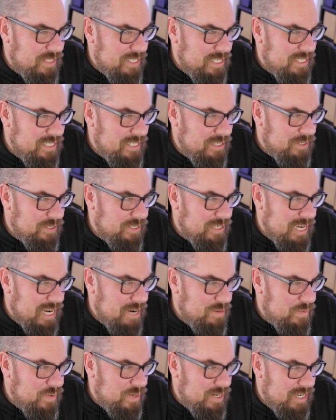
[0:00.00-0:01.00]
such as a good
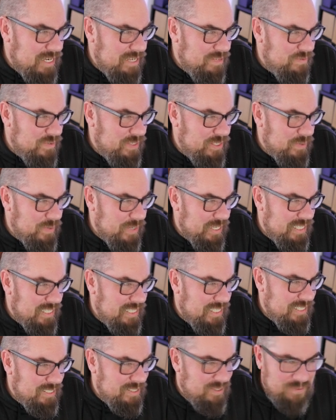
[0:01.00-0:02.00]
camera and video
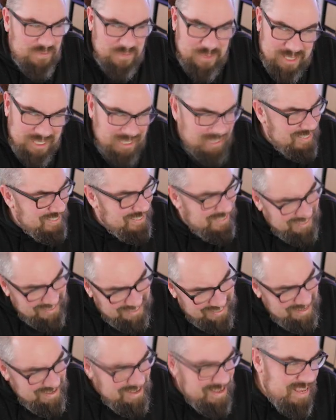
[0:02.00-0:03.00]
editing software.
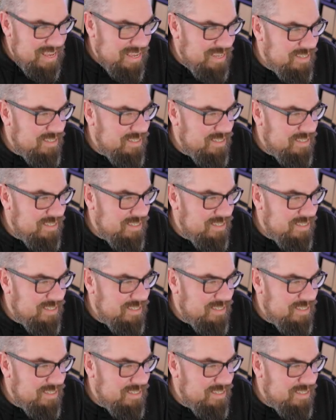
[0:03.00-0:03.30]
Yeah,